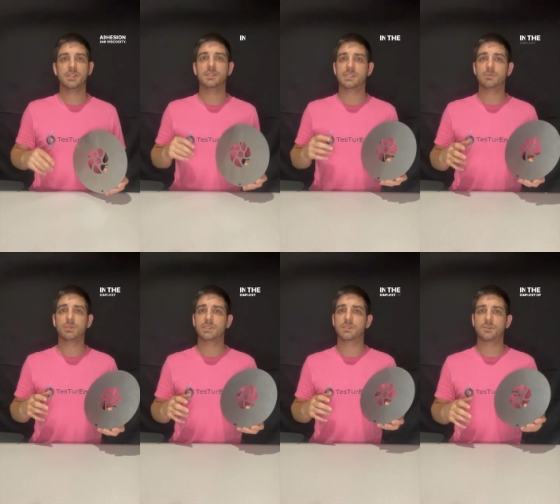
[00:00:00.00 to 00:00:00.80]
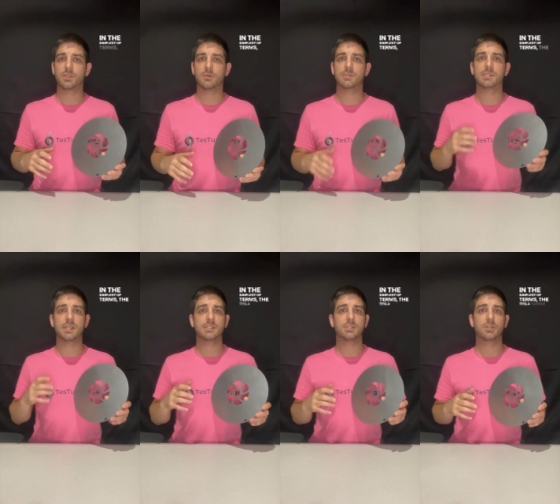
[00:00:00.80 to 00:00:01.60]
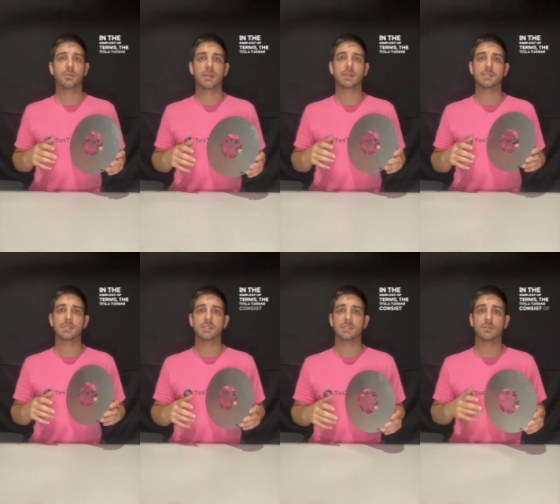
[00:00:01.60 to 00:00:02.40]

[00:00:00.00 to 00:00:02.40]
In the simplest of terms, the Tesla turbine consists